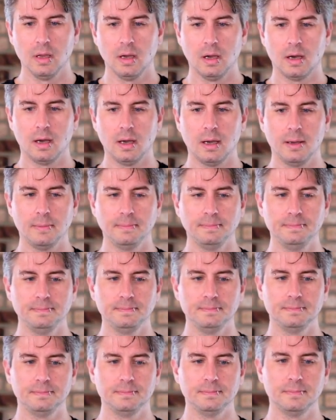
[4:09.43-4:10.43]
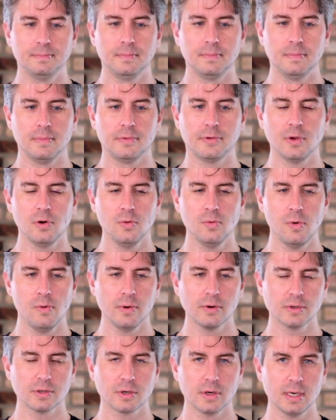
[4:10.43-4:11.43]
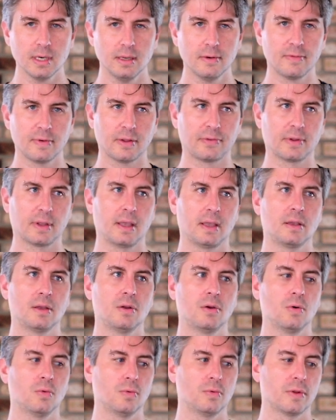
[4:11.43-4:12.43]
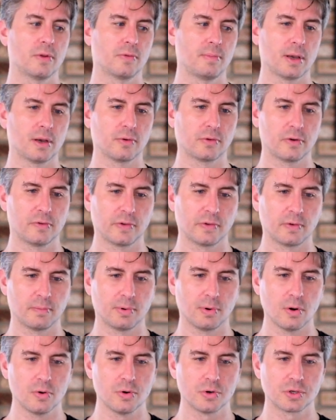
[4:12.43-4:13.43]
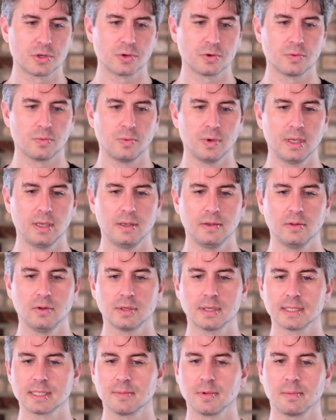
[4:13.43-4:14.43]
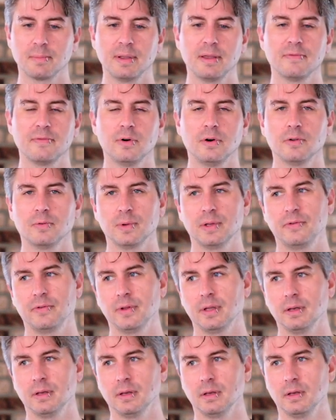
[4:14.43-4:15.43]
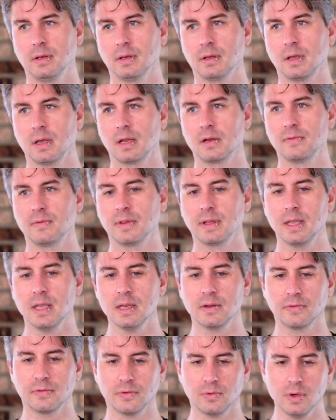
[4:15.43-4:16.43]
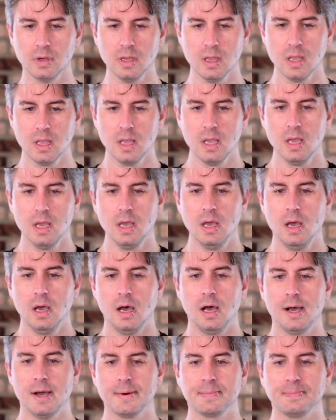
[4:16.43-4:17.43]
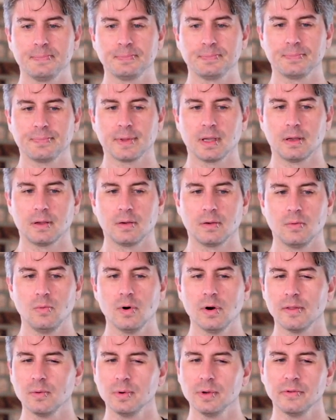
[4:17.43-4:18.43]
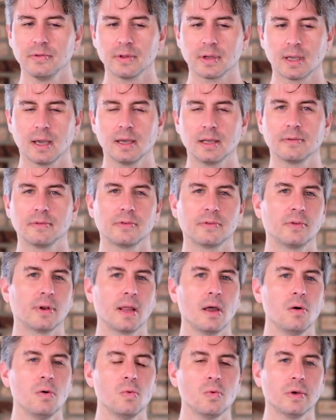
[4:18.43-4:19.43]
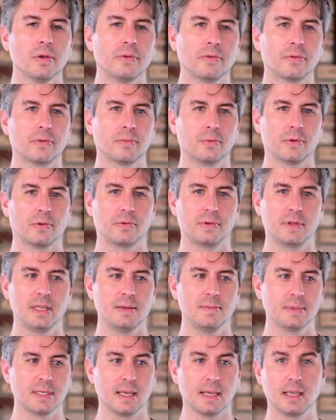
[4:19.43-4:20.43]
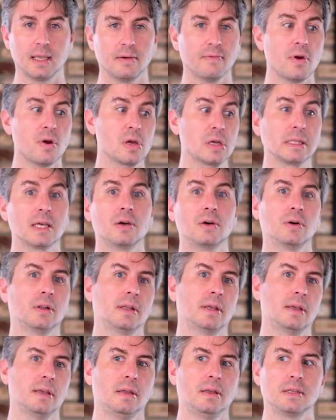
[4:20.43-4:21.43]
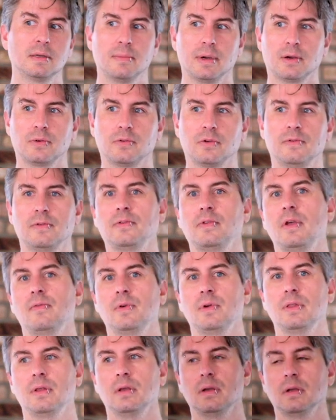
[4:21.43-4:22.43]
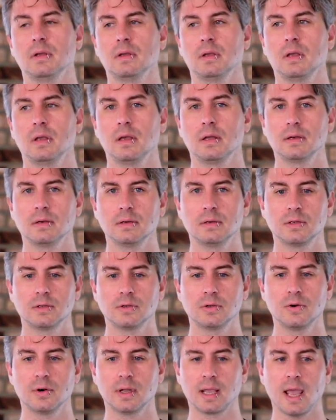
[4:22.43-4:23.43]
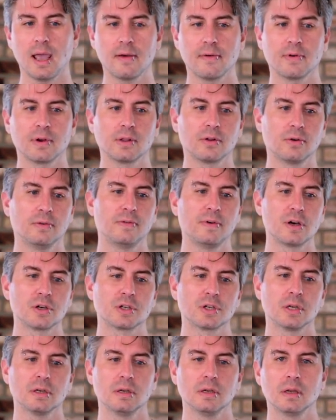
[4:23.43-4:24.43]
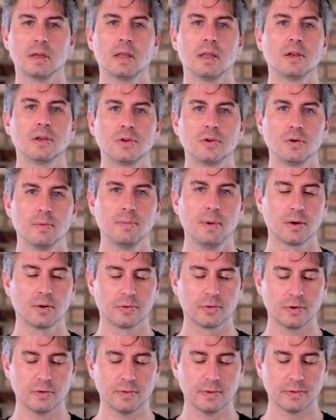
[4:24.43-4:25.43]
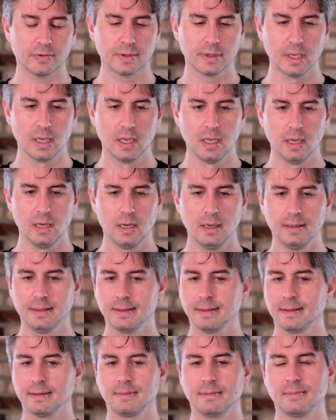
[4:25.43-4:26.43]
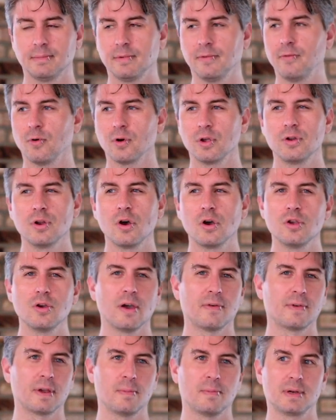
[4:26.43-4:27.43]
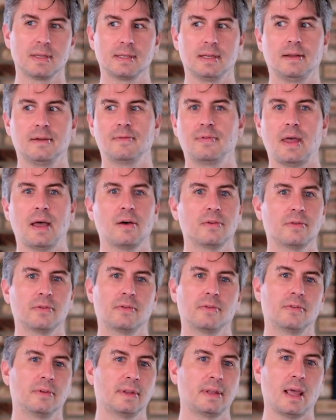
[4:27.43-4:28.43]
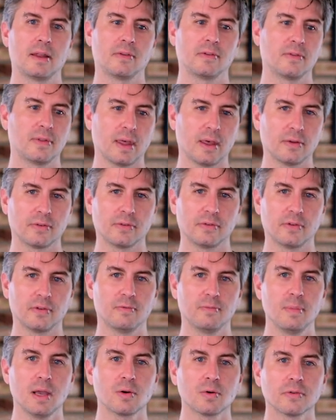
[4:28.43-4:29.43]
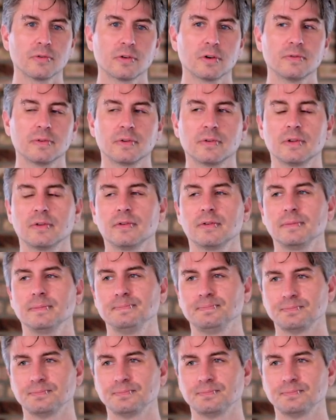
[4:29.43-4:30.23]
Um, so when we were trying to investigate, you know, this microservice approach, we looked at some of the pitfalls we'd seen kind of in the industry. Um, one of the ones that kind of stood out was was teams taking it very literally to microservice everything and turning every little function into a microservice. Before you know it, you have companies that have thousands and tens of thousands of microservices.